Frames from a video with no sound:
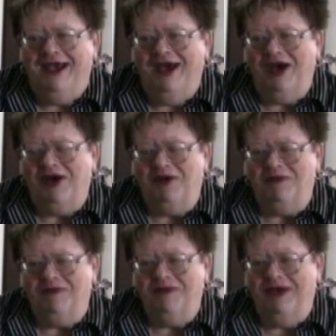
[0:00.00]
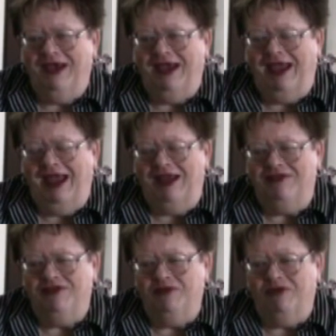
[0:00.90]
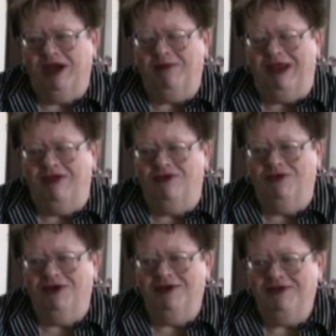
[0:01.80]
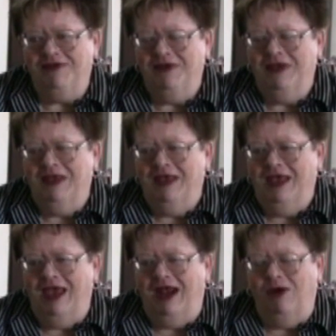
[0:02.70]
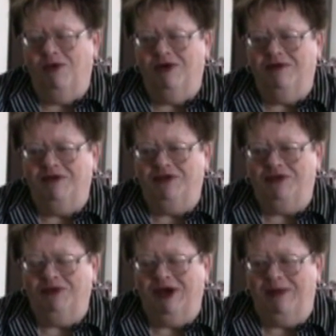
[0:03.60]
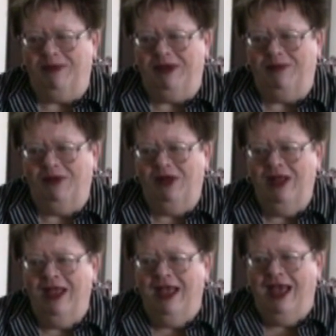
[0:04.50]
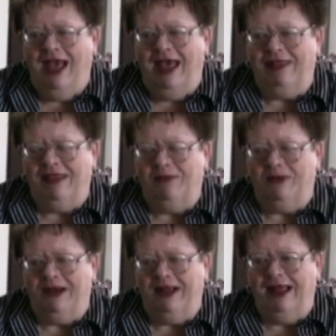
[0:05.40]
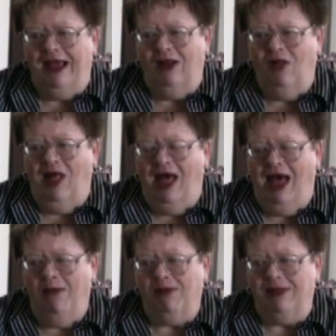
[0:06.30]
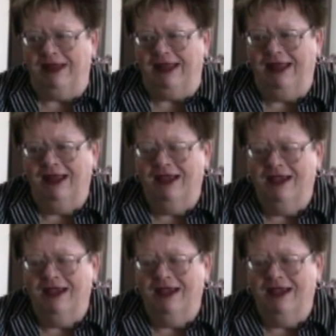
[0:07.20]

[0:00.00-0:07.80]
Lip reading: I had some great mentors and I worked for some great people. And then when I got all hobbly,